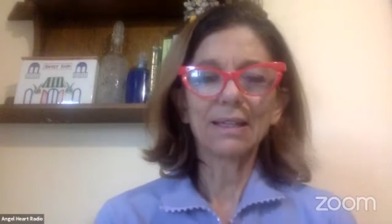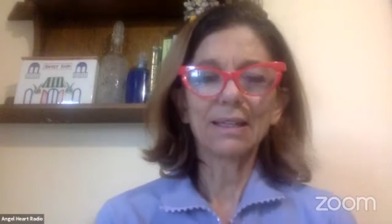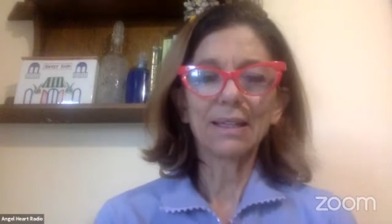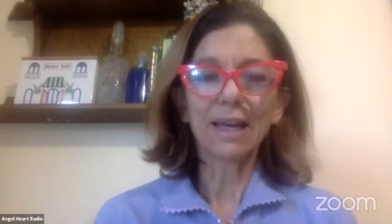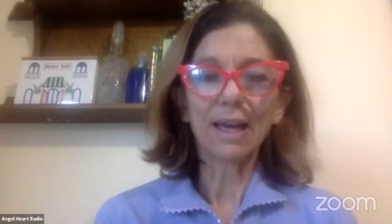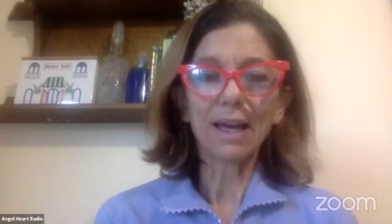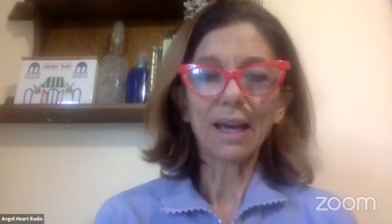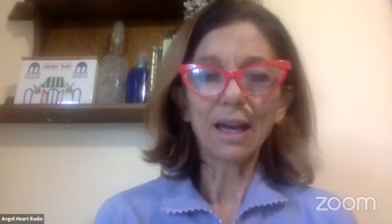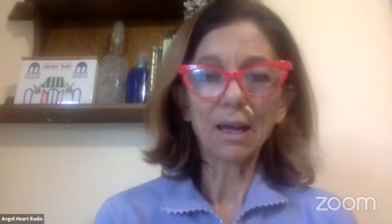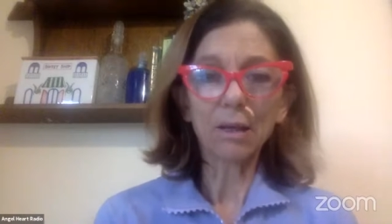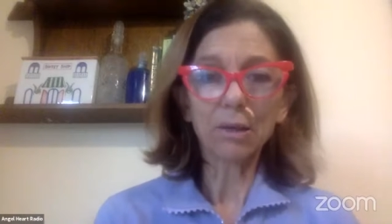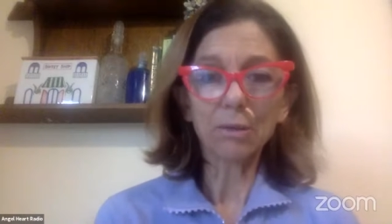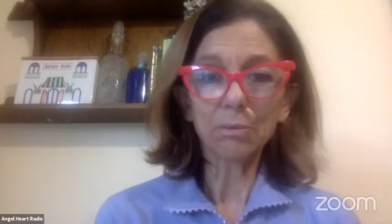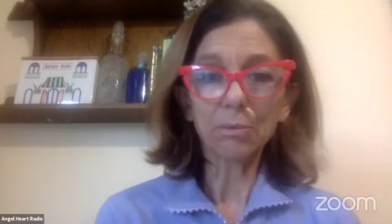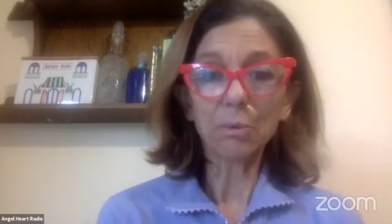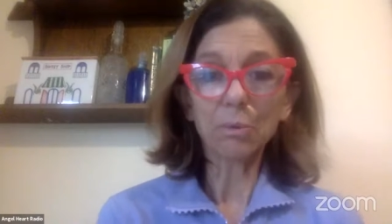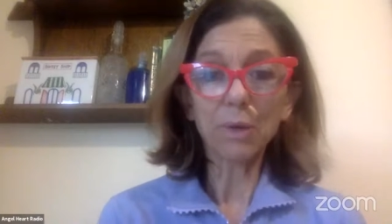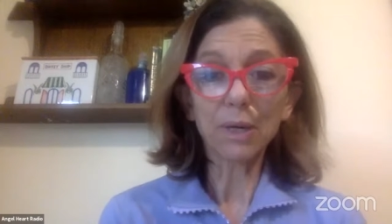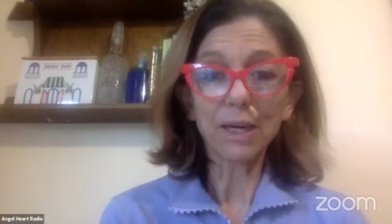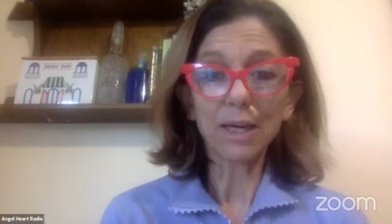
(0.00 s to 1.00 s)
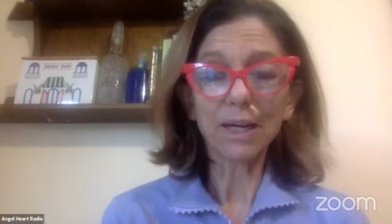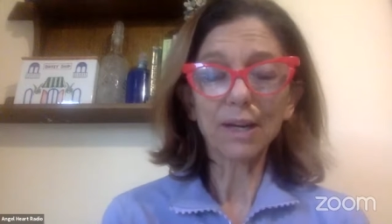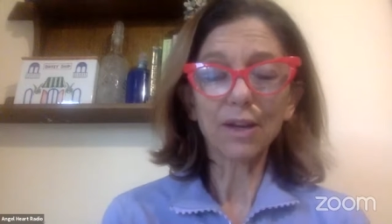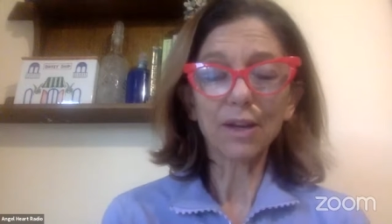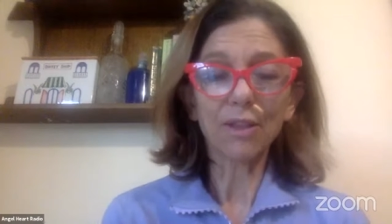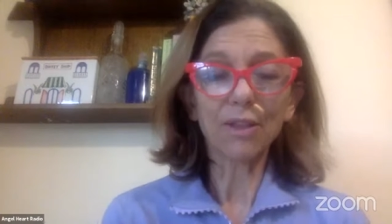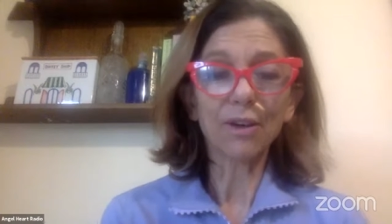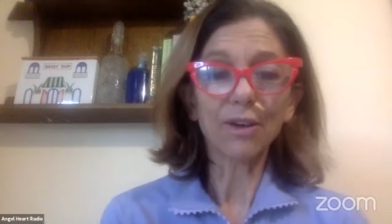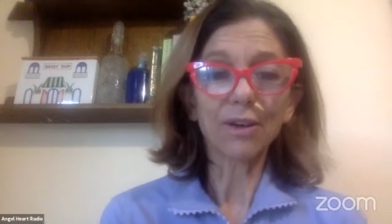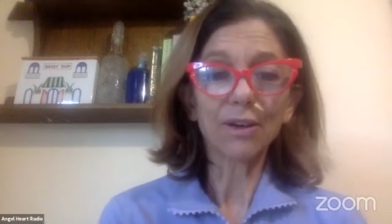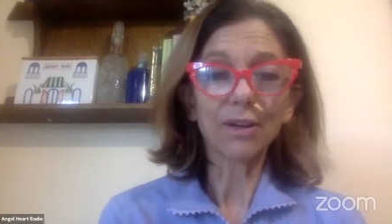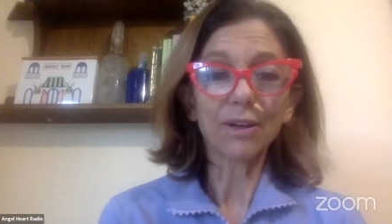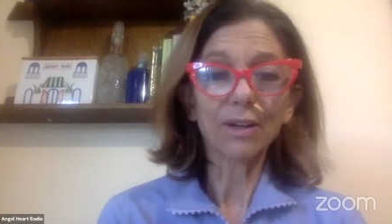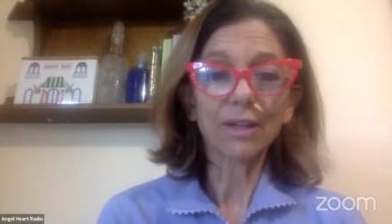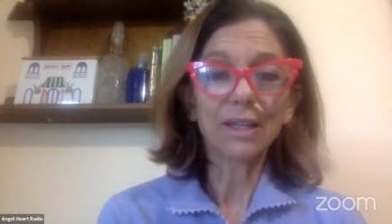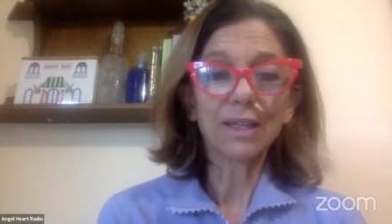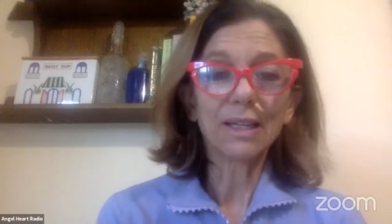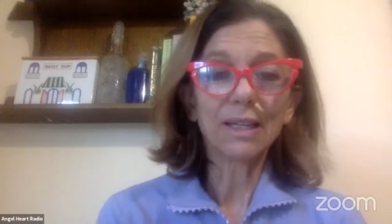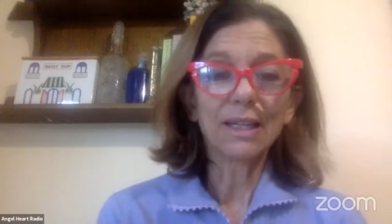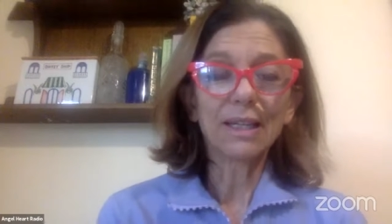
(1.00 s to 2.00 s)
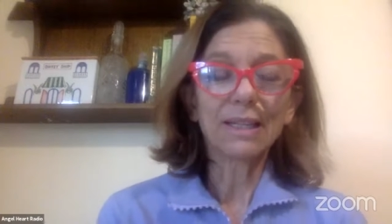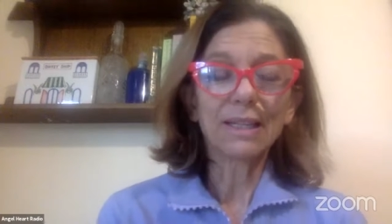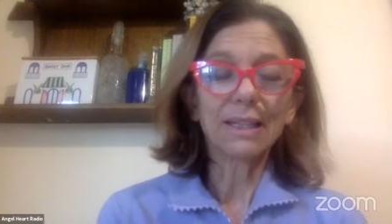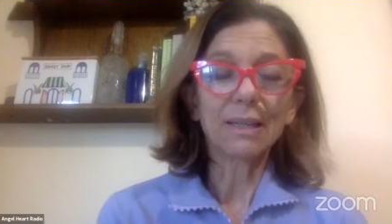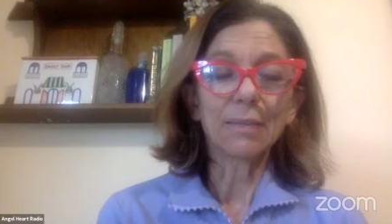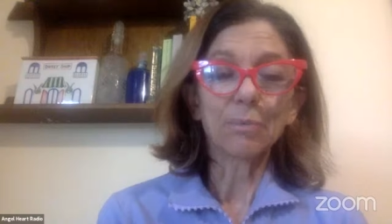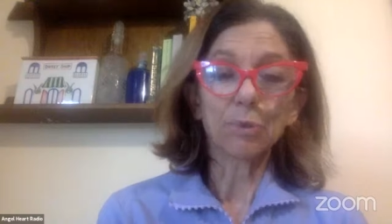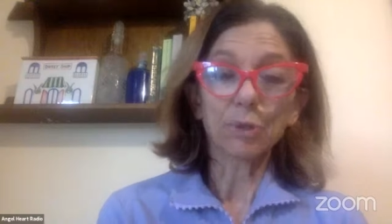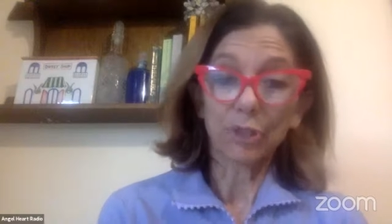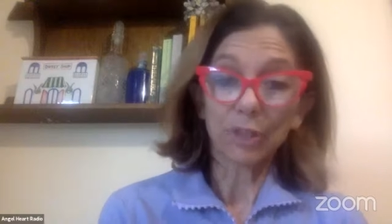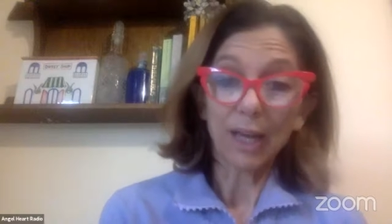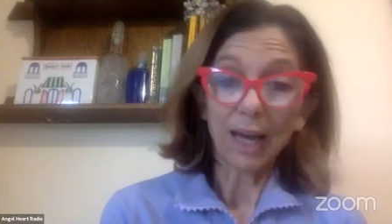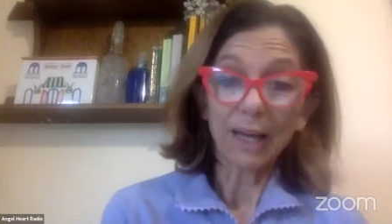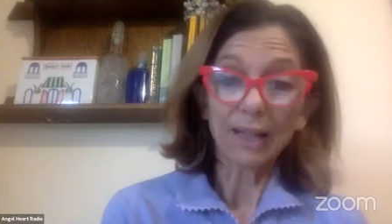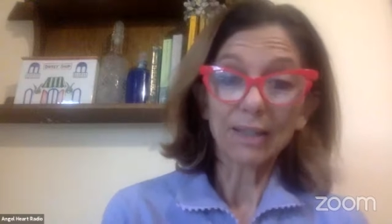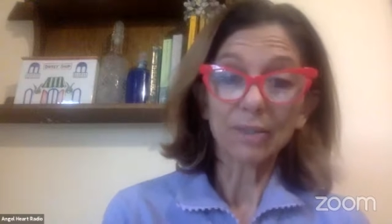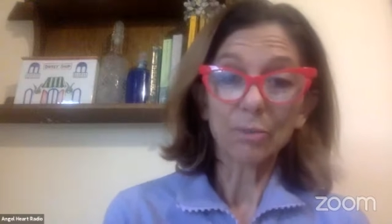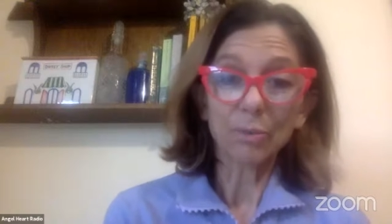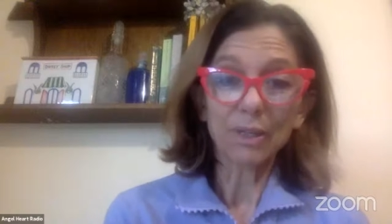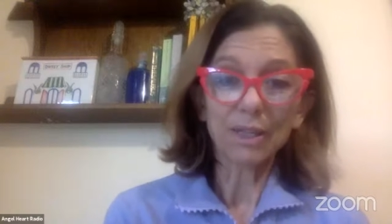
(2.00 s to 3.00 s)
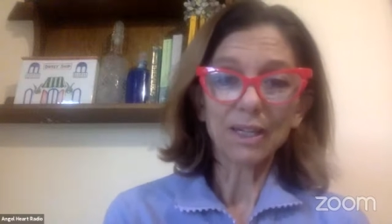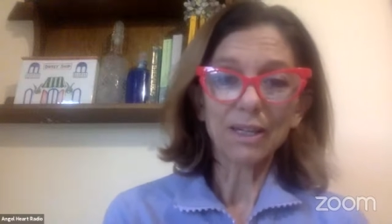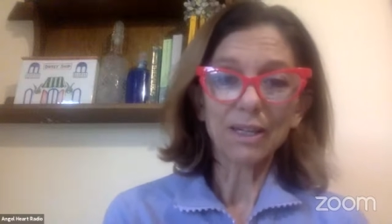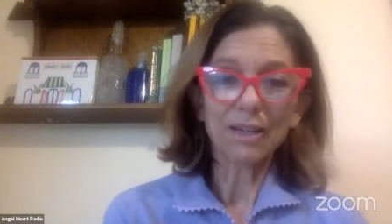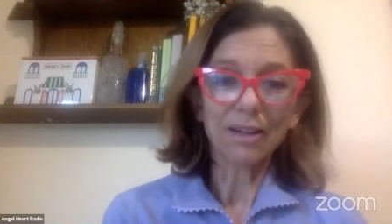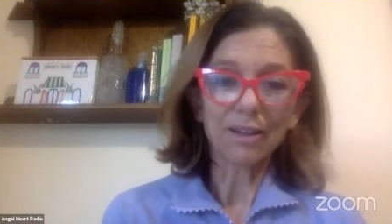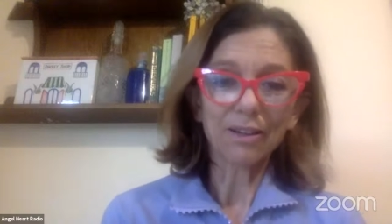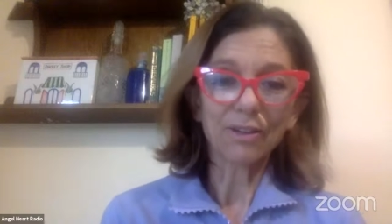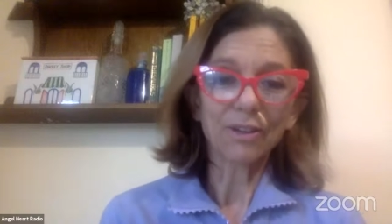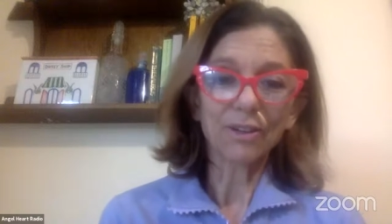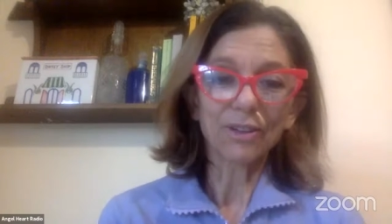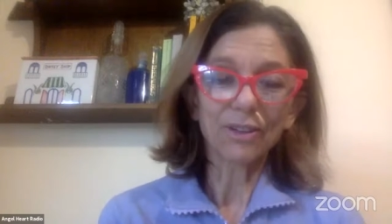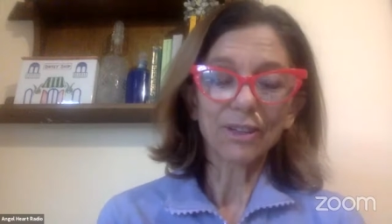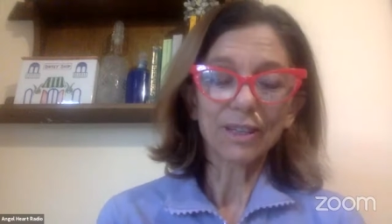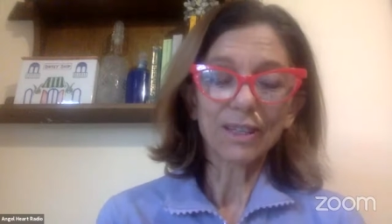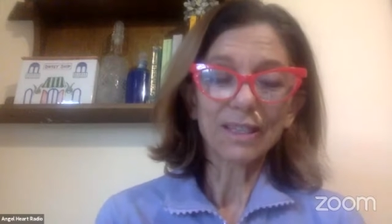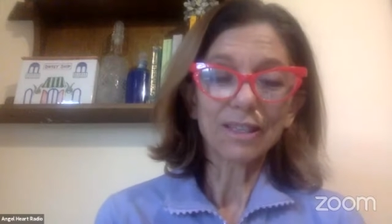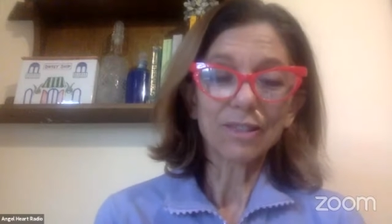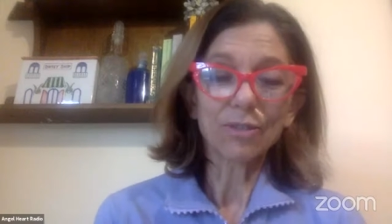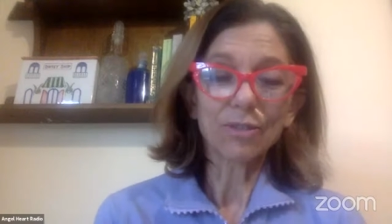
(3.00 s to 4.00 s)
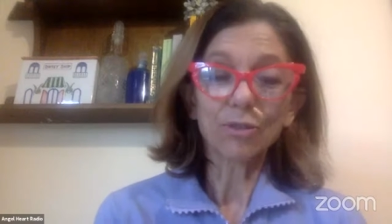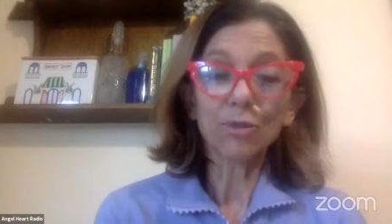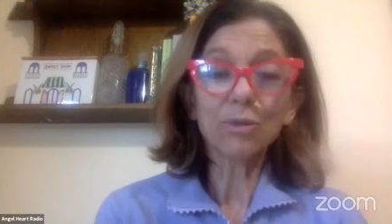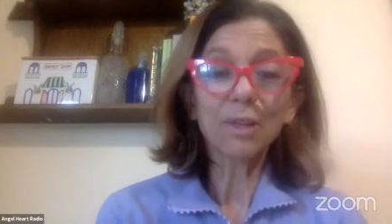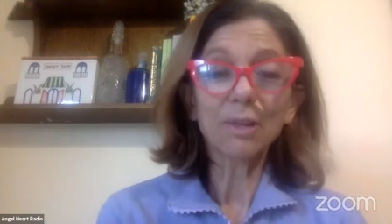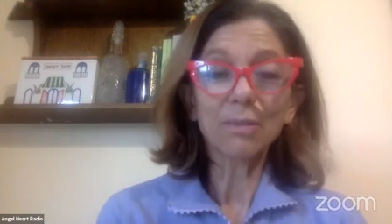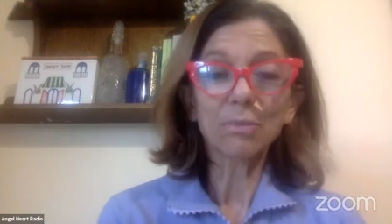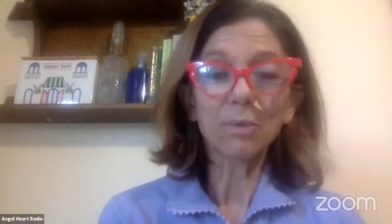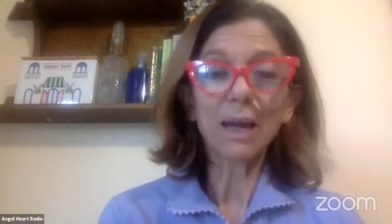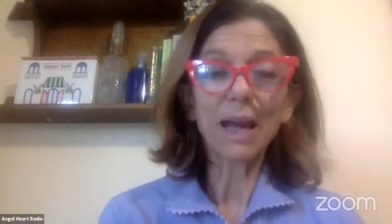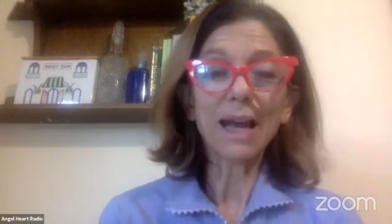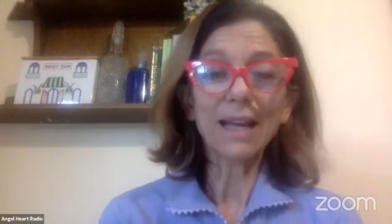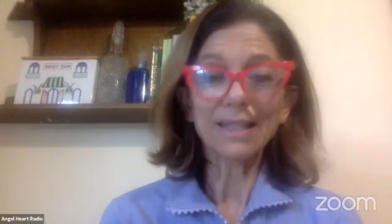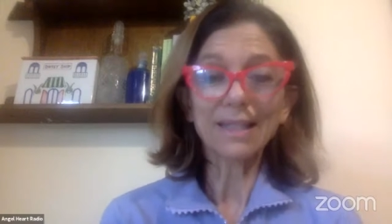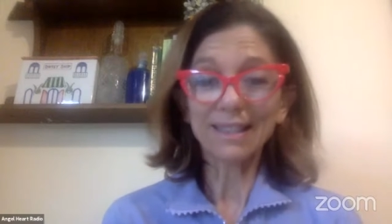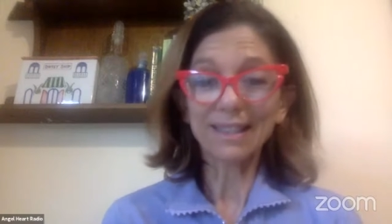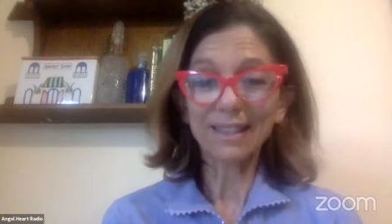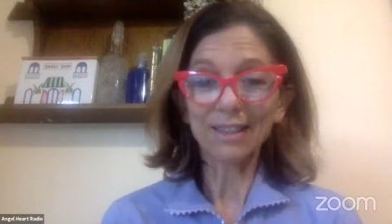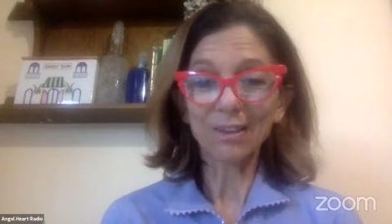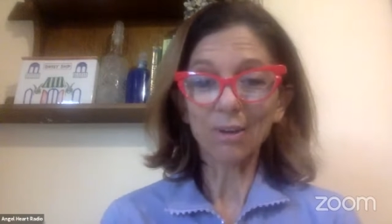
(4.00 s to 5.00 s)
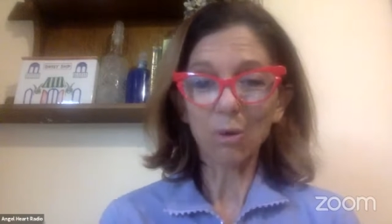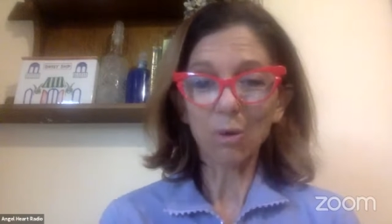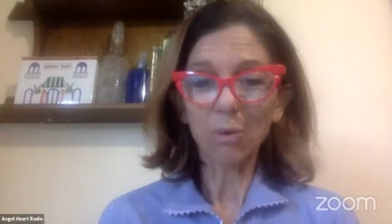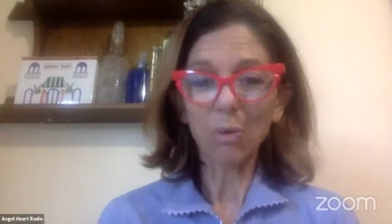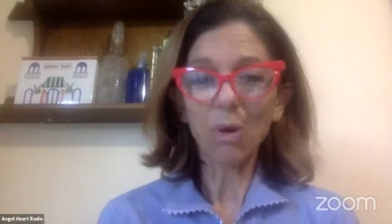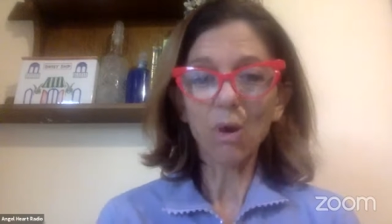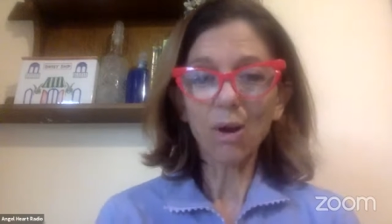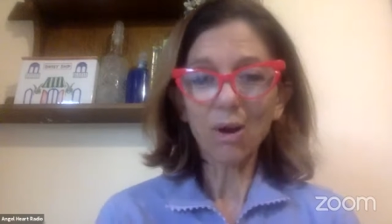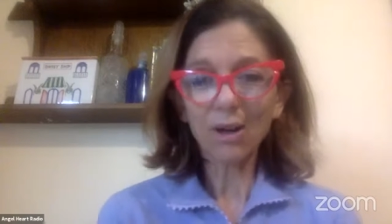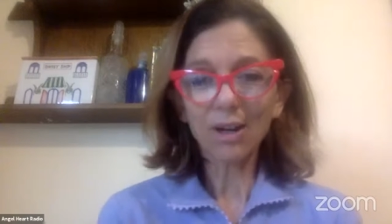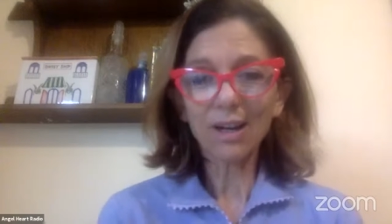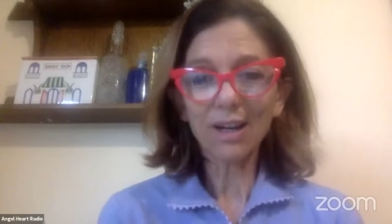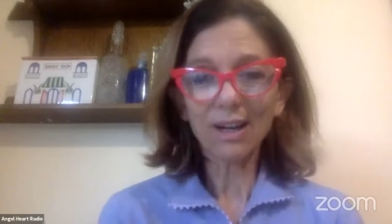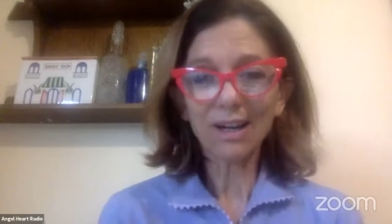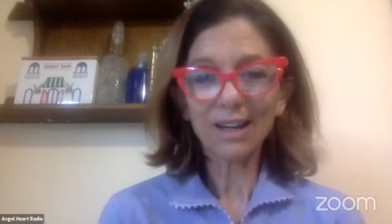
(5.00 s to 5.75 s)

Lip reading: They help one another. They protect one another. It's true that plants cannot walk,